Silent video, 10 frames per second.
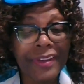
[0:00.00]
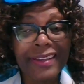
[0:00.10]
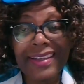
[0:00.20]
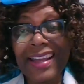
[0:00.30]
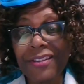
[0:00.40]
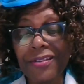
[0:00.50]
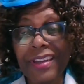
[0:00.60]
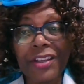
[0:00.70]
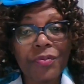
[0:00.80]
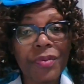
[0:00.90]
I said I just
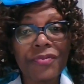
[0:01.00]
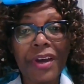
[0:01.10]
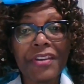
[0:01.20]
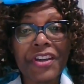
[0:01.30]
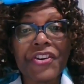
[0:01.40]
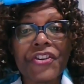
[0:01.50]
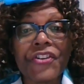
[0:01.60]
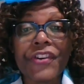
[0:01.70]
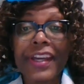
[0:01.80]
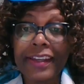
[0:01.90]
had to be very
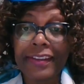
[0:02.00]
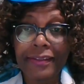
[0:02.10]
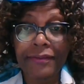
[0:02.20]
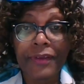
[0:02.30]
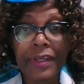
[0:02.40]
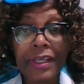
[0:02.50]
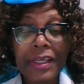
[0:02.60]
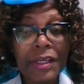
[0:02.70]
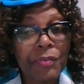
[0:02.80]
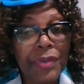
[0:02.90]
creative.
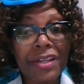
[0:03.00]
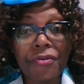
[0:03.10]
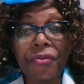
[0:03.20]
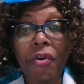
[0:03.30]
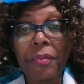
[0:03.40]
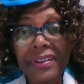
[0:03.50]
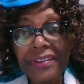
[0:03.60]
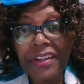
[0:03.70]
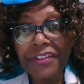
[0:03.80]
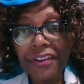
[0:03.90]
Being a former
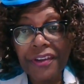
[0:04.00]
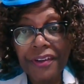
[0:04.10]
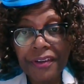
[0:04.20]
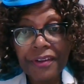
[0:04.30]
teacher,